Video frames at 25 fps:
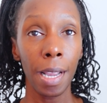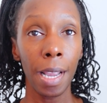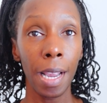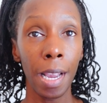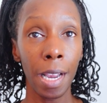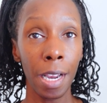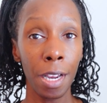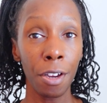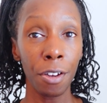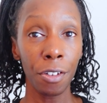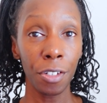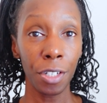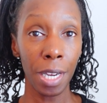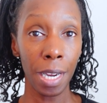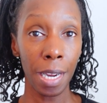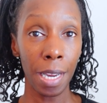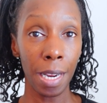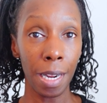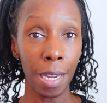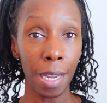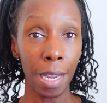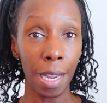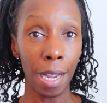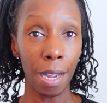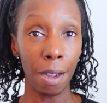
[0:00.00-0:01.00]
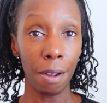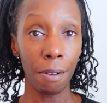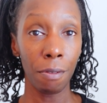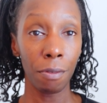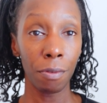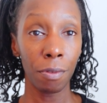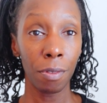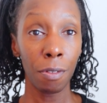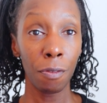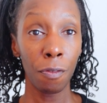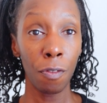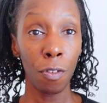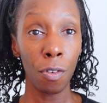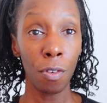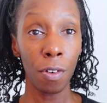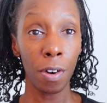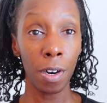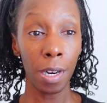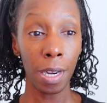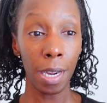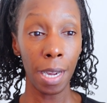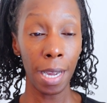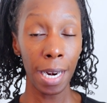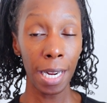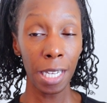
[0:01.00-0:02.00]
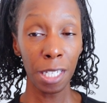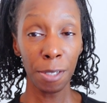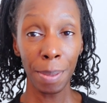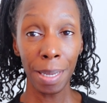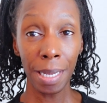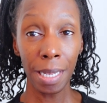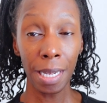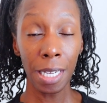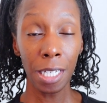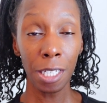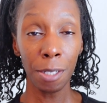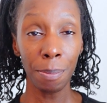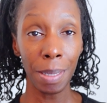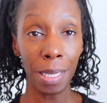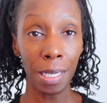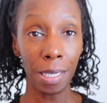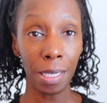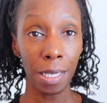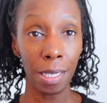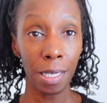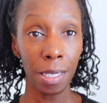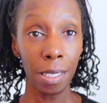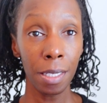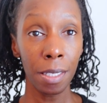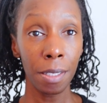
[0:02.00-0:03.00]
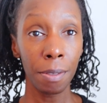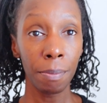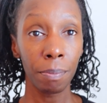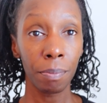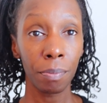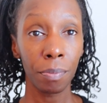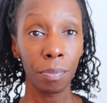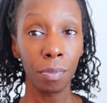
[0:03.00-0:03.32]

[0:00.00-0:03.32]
in your checking account for unexpected expenses,